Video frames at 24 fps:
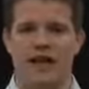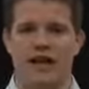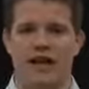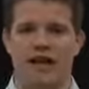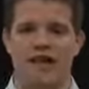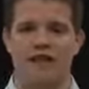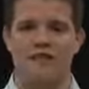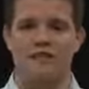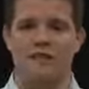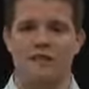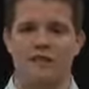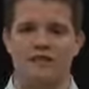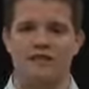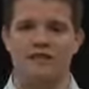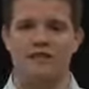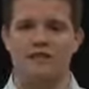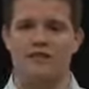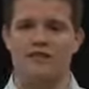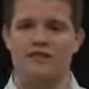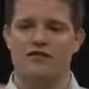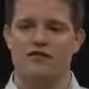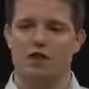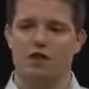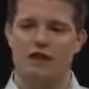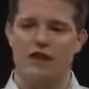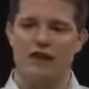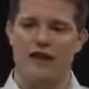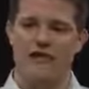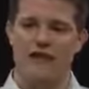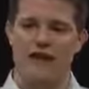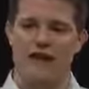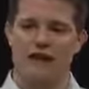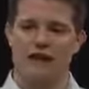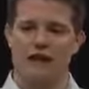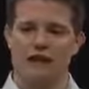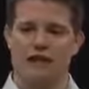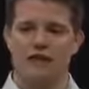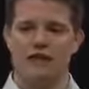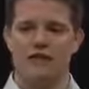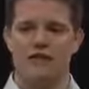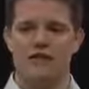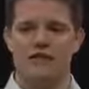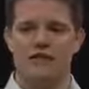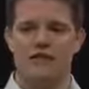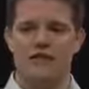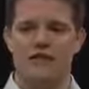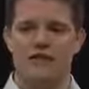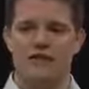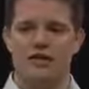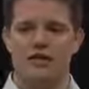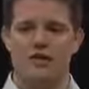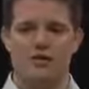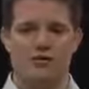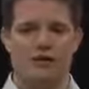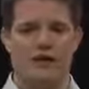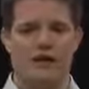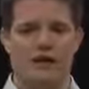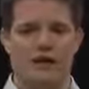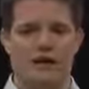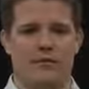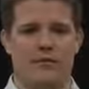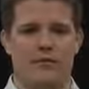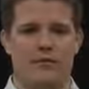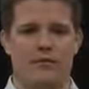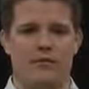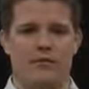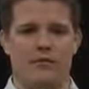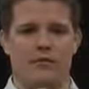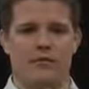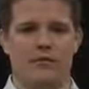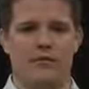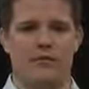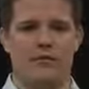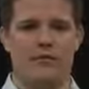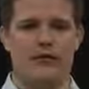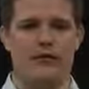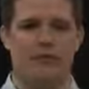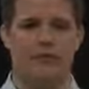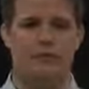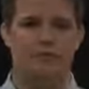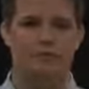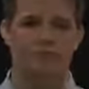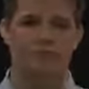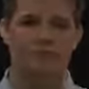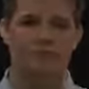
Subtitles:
And impulse sales, if you don't have that urgency, you don't take them. Yeah,